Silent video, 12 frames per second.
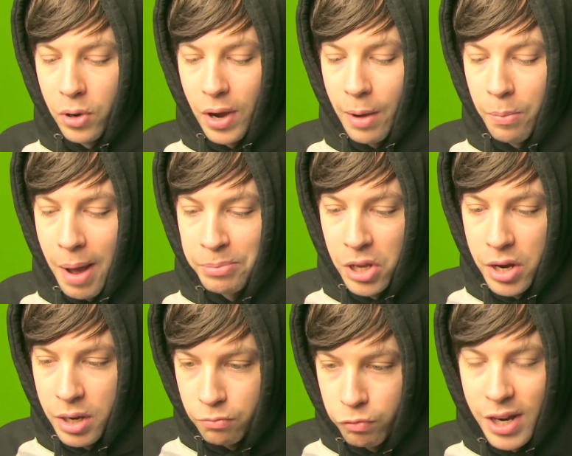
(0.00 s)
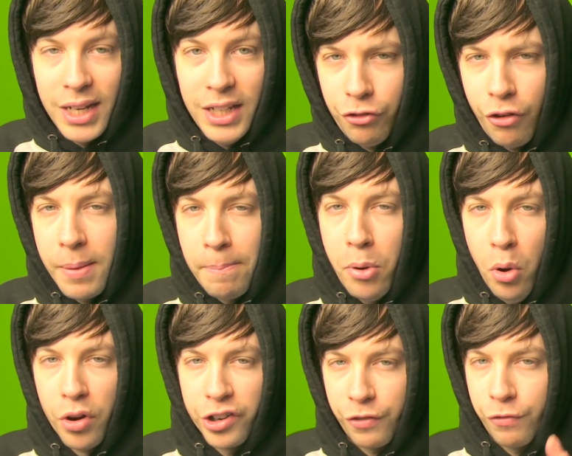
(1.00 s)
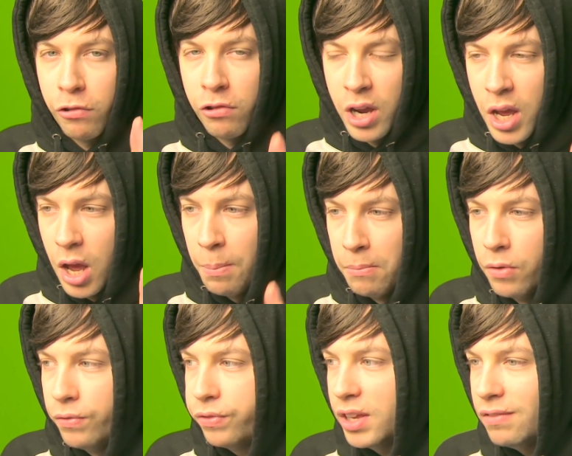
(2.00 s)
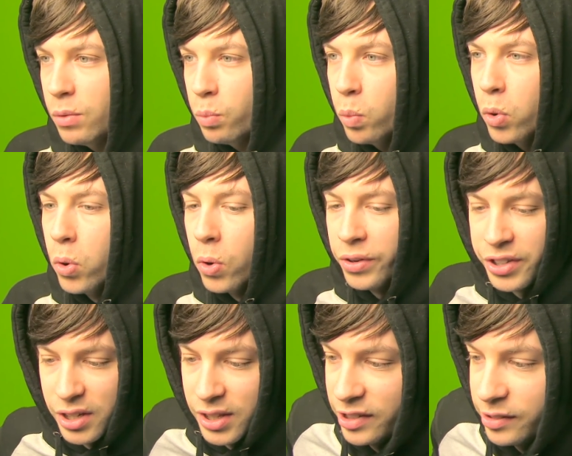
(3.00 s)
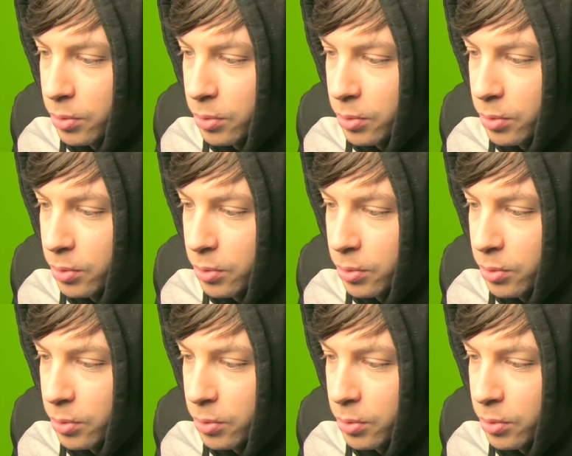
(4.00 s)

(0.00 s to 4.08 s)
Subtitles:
But I'm going to really try and push for a monthly reward this